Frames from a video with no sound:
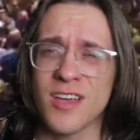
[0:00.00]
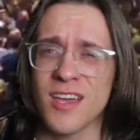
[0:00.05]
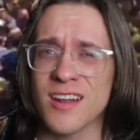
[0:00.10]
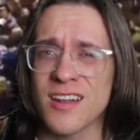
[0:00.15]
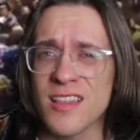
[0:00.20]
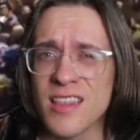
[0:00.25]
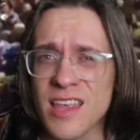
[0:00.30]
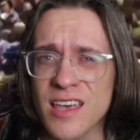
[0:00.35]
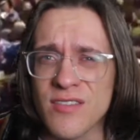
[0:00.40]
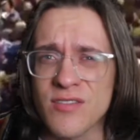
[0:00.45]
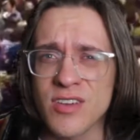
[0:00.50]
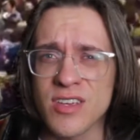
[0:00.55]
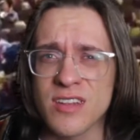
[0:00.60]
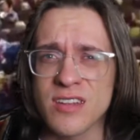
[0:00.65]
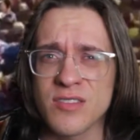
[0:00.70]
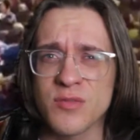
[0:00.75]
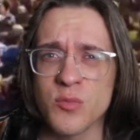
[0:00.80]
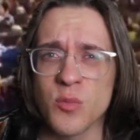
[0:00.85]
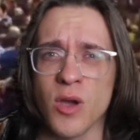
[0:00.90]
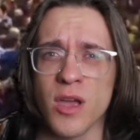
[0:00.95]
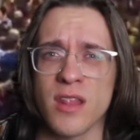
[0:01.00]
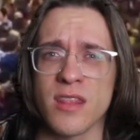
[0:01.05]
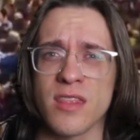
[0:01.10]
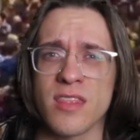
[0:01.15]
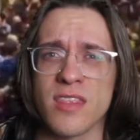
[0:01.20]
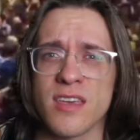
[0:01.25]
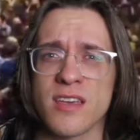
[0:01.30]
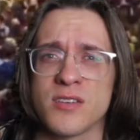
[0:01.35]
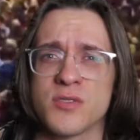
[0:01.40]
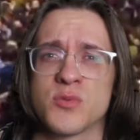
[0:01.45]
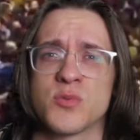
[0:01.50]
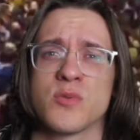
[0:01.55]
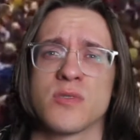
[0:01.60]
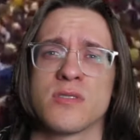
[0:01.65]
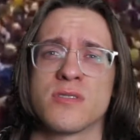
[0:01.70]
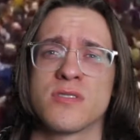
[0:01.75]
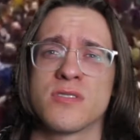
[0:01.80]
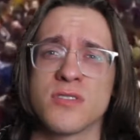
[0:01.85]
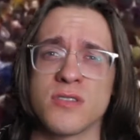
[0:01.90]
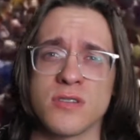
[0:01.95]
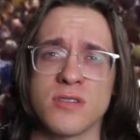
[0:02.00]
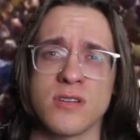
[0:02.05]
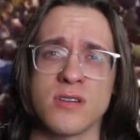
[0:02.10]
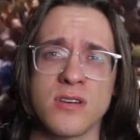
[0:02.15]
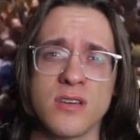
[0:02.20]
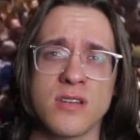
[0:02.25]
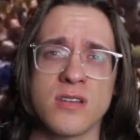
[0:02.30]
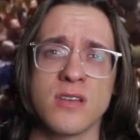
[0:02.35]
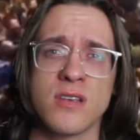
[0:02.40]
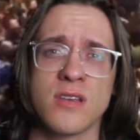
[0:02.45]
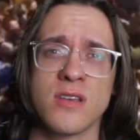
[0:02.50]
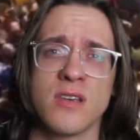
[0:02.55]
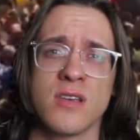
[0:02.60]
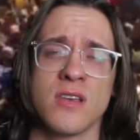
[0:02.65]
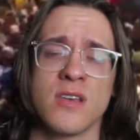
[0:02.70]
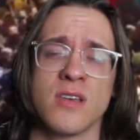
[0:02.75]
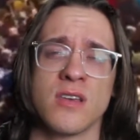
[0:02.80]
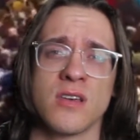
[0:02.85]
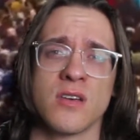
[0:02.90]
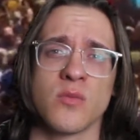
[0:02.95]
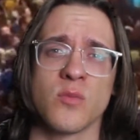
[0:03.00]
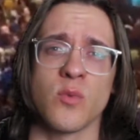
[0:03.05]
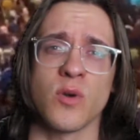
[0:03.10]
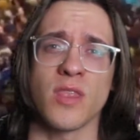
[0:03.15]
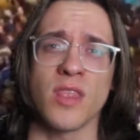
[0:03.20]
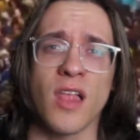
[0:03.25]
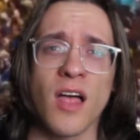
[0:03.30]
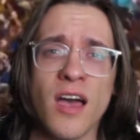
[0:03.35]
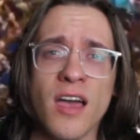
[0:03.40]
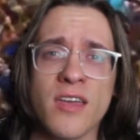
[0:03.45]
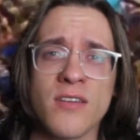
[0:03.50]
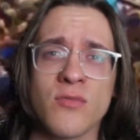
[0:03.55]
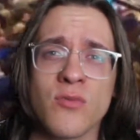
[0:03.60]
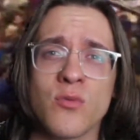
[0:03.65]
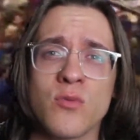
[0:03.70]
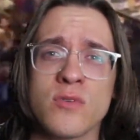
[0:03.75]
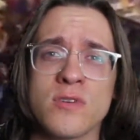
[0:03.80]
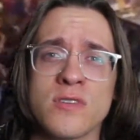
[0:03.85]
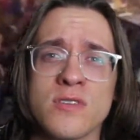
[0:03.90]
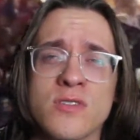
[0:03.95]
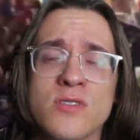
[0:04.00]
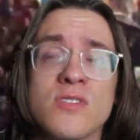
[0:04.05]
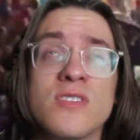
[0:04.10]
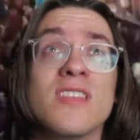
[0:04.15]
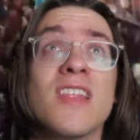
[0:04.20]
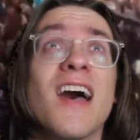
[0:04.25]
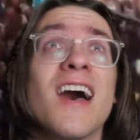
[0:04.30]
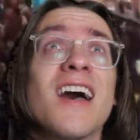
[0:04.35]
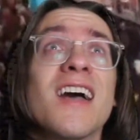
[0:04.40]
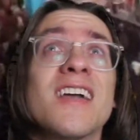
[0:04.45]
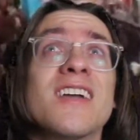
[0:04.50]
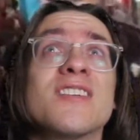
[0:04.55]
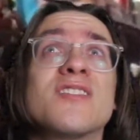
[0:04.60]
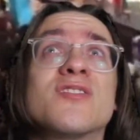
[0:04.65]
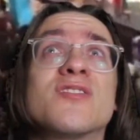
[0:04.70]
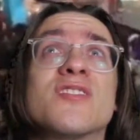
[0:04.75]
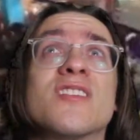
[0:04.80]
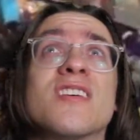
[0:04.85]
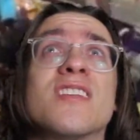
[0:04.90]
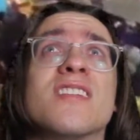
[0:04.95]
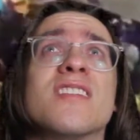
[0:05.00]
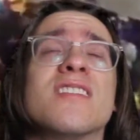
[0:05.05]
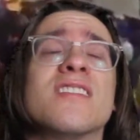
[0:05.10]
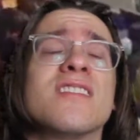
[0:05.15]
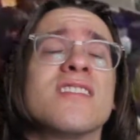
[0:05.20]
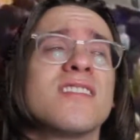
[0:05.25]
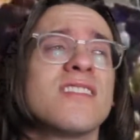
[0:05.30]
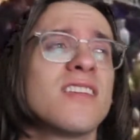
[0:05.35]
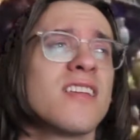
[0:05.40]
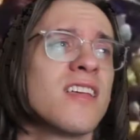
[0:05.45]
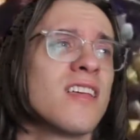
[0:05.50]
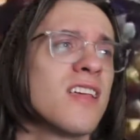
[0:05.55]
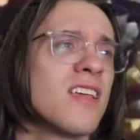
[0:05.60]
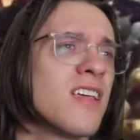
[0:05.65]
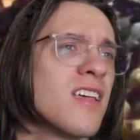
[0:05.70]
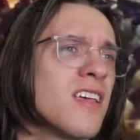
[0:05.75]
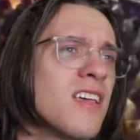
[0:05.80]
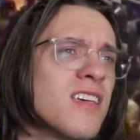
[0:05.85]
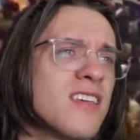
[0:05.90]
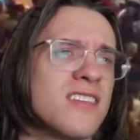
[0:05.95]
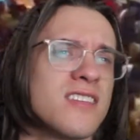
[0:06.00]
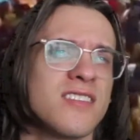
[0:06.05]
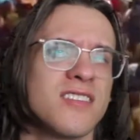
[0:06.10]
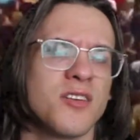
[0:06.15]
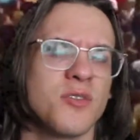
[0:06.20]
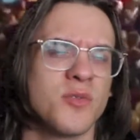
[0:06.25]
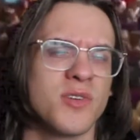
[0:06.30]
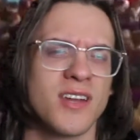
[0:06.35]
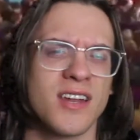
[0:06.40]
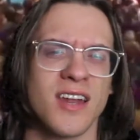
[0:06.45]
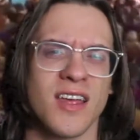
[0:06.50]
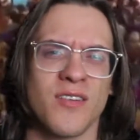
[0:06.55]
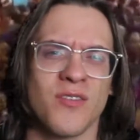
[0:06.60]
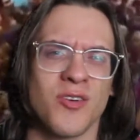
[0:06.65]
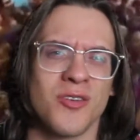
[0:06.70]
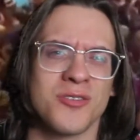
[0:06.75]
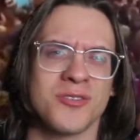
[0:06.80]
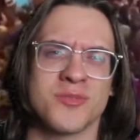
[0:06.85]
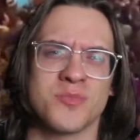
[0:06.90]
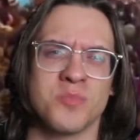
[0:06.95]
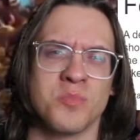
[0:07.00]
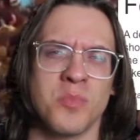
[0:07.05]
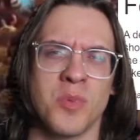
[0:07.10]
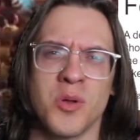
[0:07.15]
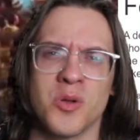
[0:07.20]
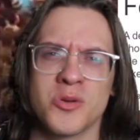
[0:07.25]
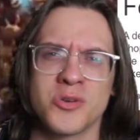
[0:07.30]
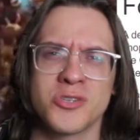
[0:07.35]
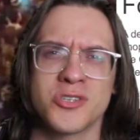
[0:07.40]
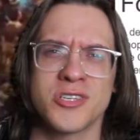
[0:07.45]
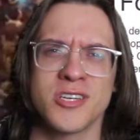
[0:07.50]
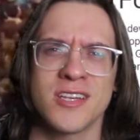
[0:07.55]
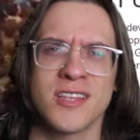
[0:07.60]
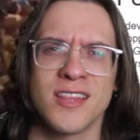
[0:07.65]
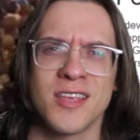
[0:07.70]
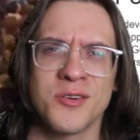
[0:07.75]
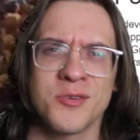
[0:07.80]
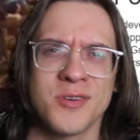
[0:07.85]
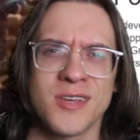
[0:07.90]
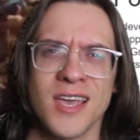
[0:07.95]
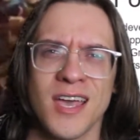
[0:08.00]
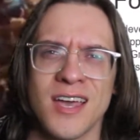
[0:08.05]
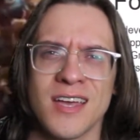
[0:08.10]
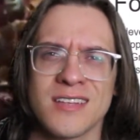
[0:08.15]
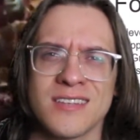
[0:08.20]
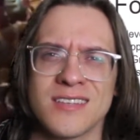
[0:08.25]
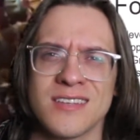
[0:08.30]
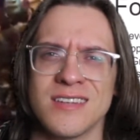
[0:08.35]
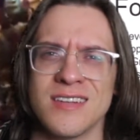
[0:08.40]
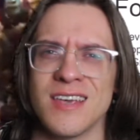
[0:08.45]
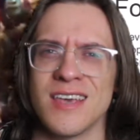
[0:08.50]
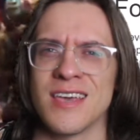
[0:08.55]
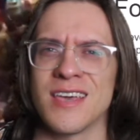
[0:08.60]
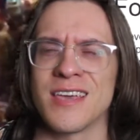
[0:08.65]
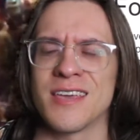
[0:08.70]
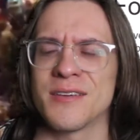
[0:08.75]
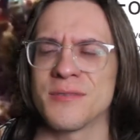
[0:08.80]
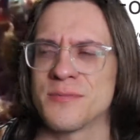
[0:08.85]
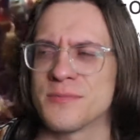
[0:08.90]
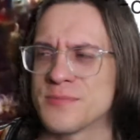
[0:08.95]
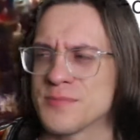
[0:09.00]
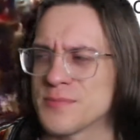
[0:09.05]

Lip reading: 9/11, when things were still good, when life was nice, and you know, we didn't have all this bullshit that we got today.